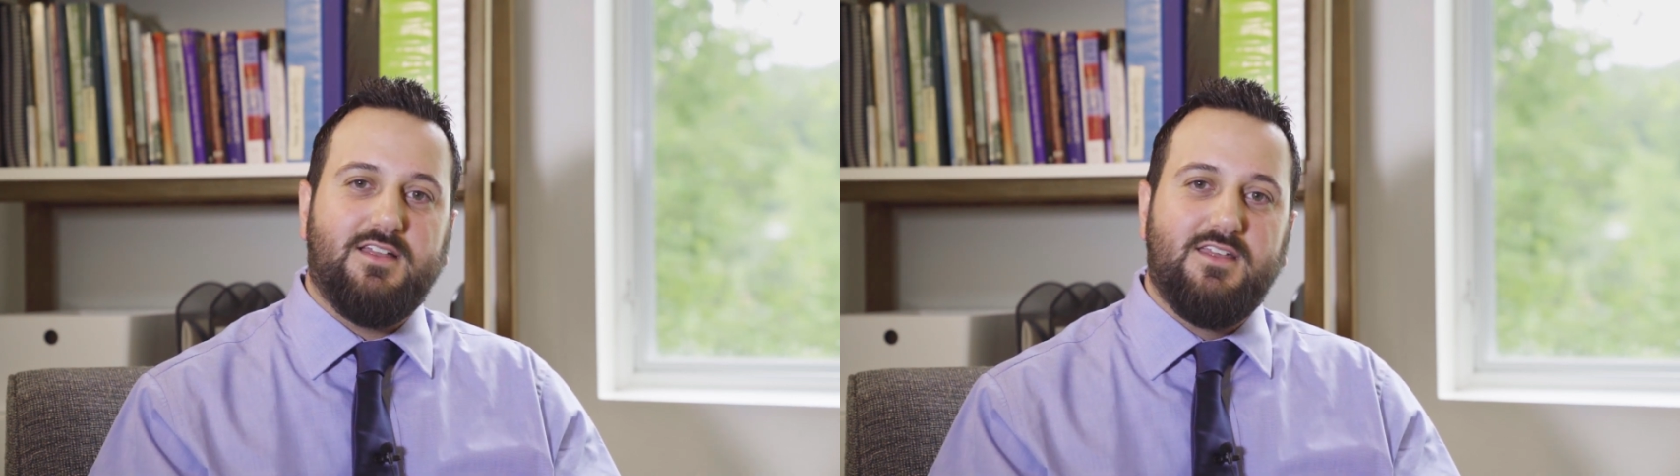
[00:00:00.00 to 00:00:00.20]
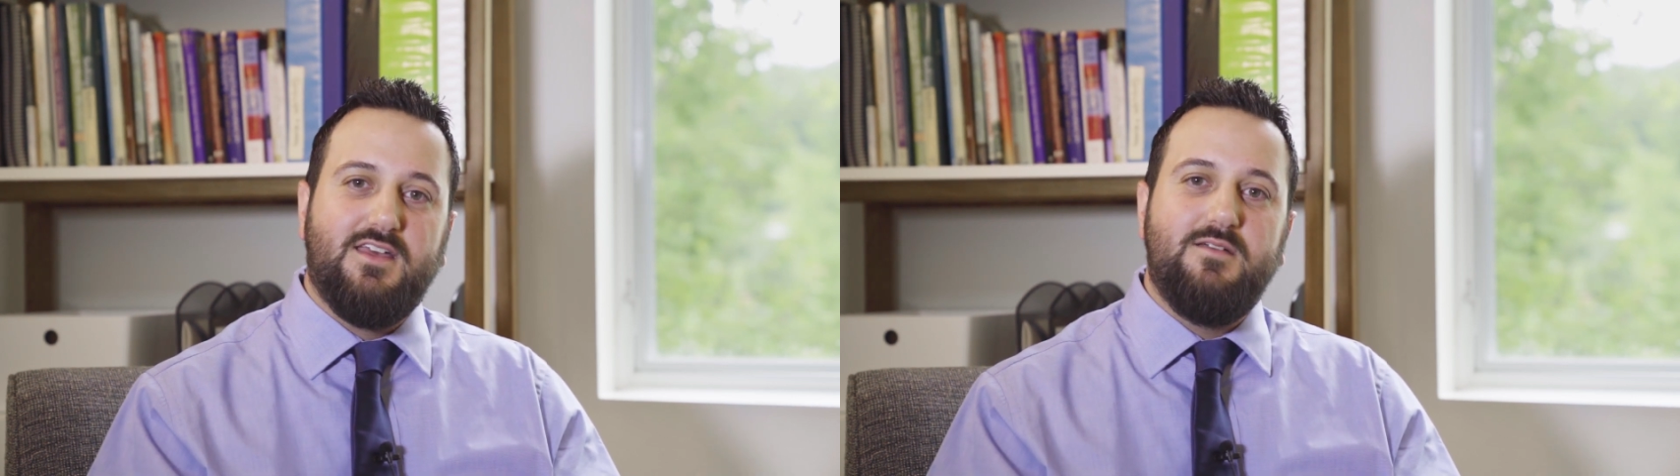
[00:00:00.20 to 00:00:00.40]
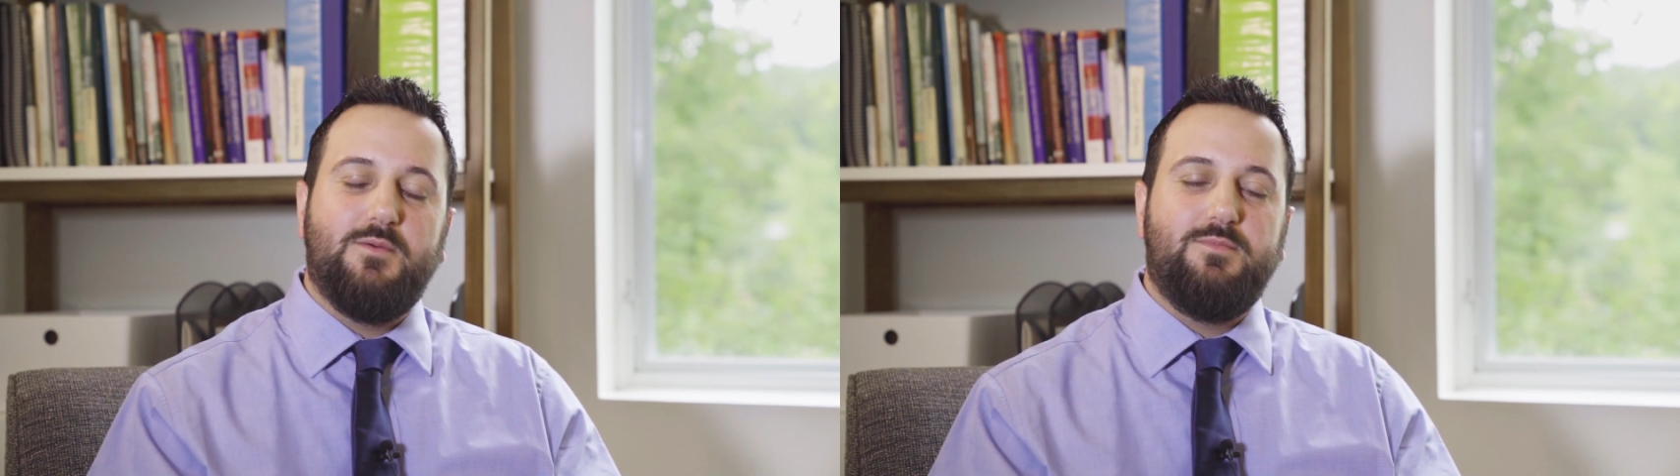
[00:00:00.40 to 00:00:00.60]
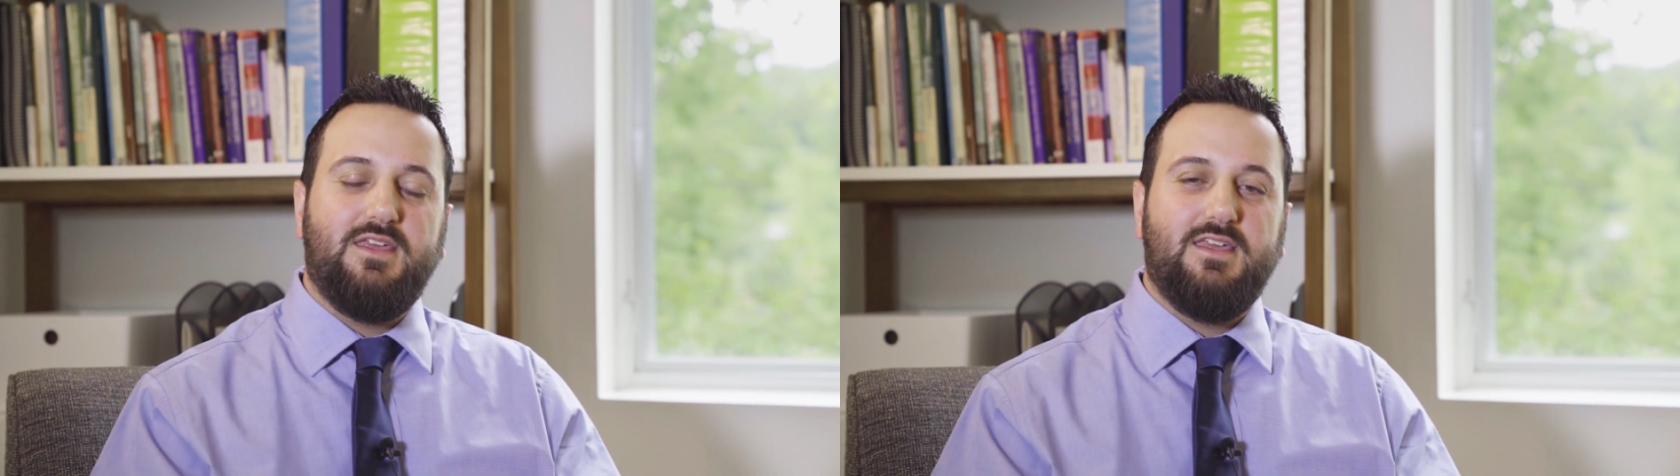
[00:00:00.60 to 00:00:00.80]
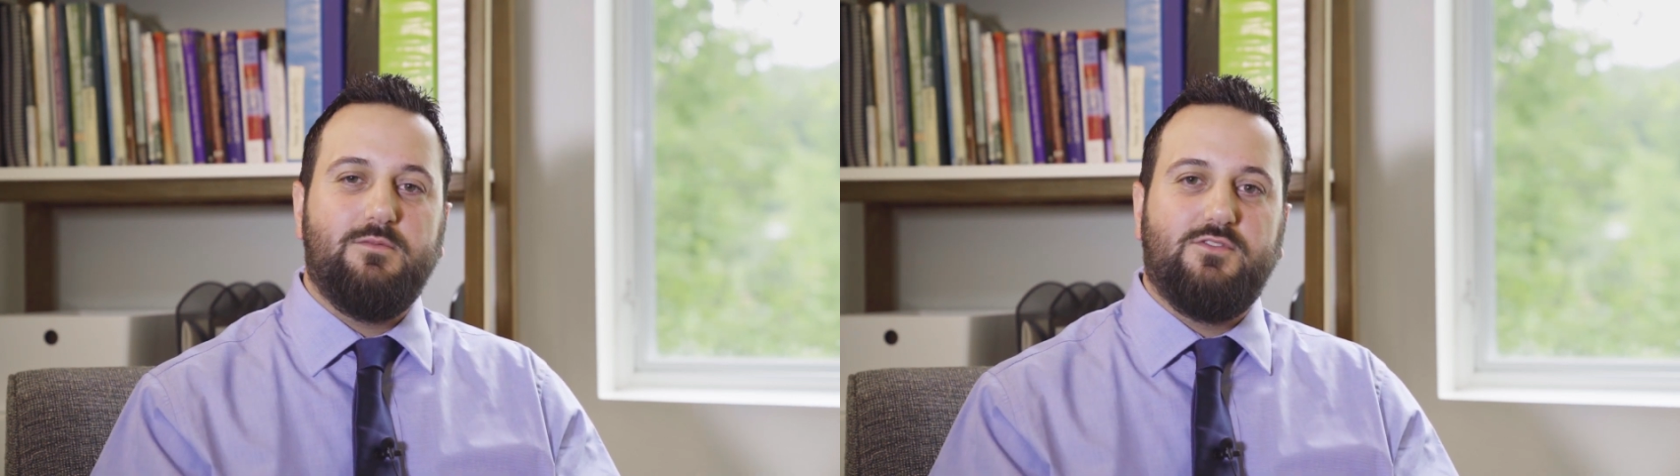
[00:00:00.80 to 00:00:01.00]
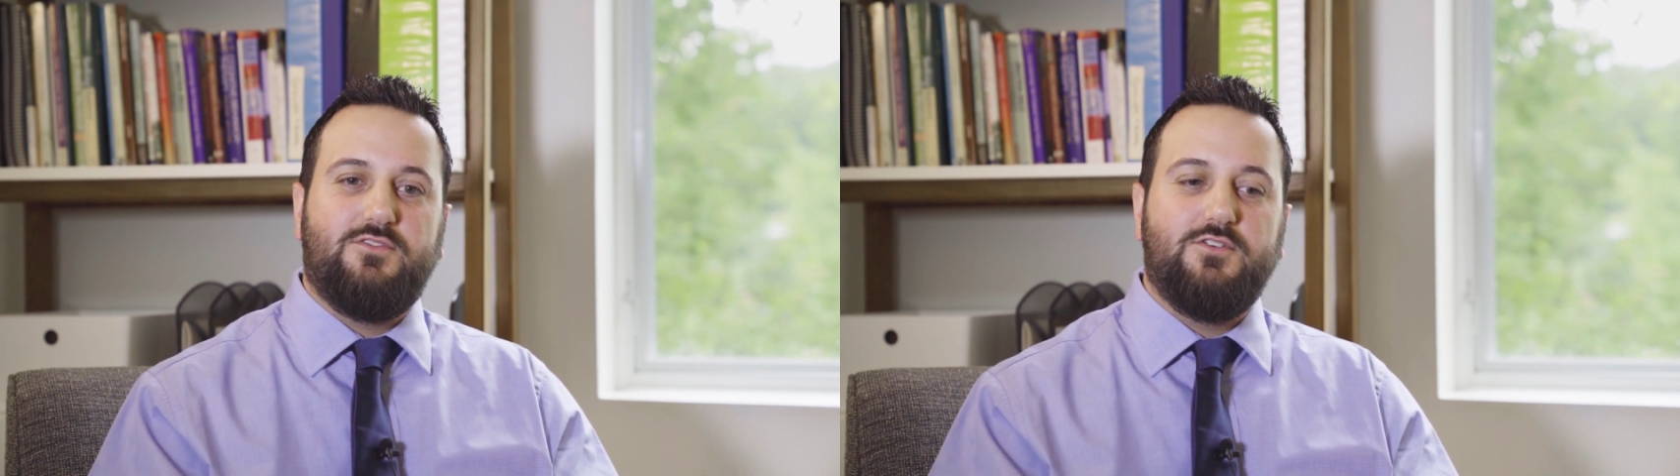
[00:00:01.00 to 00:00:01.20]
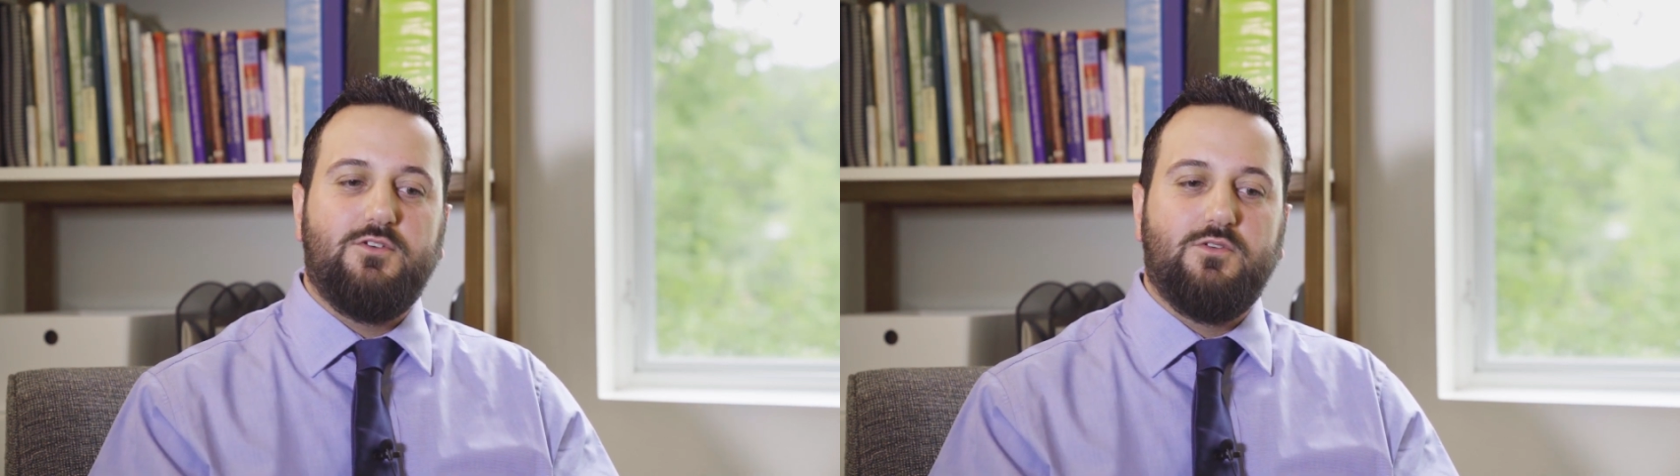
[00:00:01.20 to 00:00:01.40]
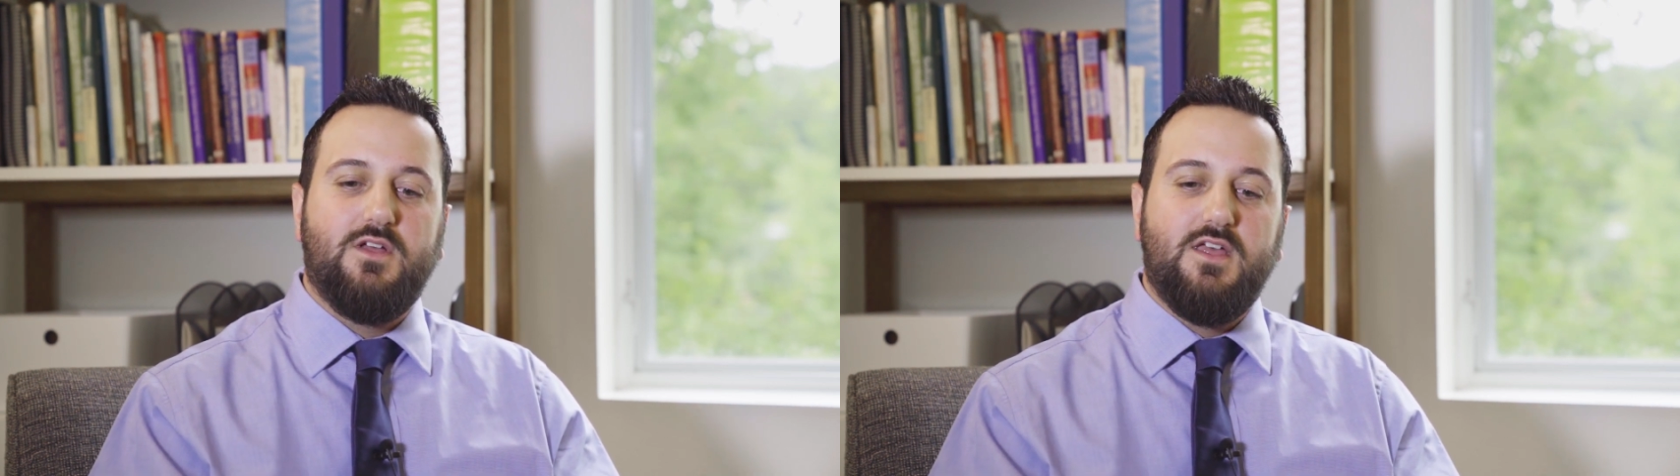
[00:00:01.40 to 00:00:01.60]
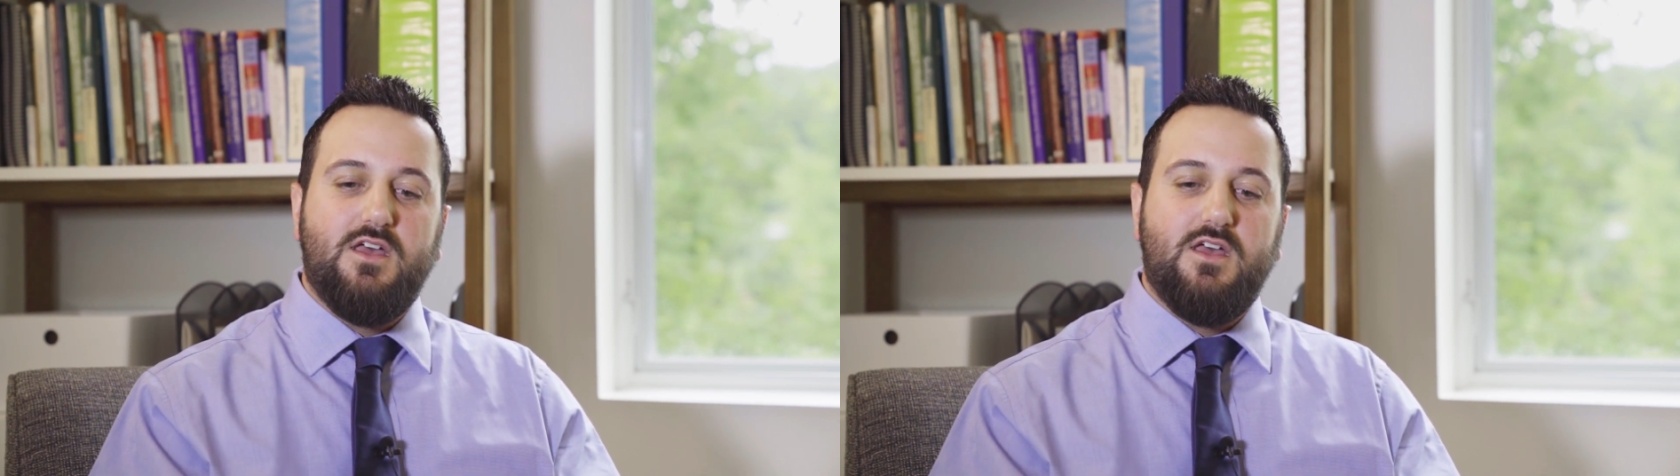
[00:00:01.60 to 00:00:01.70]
it. But being able to